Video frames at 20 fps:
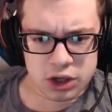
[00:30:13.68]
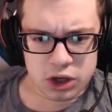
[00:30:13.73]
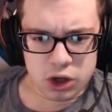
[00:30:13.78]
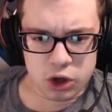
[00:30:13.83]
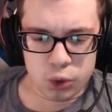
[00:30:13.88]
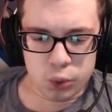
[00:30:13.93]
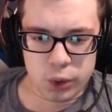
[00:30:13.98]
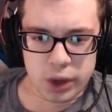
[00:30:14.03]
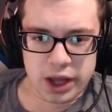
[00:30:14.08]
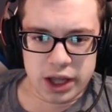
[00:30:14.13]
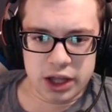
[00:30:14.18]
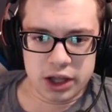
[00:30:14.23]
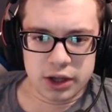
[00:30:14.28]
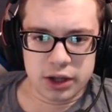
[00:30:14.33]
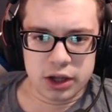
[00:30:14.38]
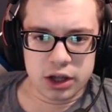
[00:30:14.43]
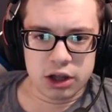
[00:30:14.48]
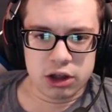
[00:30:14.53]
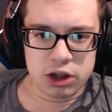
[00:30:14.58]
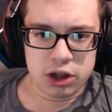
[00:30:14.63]

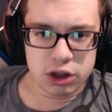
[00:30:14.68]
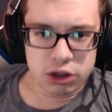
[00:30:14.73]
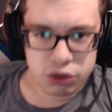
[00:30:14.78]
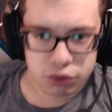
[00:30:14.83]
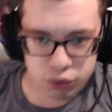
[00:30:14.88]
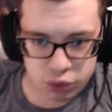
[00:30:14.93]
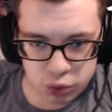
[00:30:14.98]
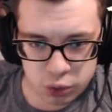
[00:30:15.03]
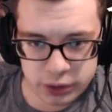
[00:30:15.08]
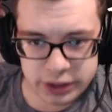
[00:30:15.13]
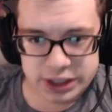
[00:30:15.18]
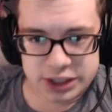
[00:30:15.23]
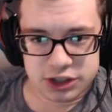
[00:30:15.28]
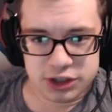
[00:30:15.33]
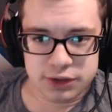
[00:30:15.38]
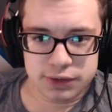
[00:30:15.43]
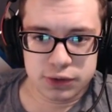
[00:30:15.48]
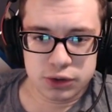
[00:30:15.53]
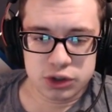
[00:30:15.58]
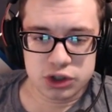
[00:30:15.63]
away through
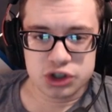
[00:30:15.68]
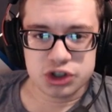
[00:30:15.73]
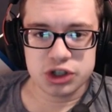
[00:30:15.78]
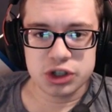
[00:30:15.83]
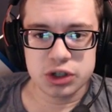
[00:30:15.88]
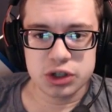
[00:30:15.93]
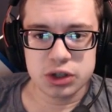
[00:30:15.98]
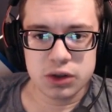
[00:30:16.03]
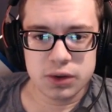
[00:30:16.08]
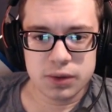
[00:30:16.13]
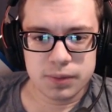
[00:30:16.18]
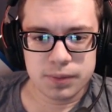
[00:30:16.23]
his first shield.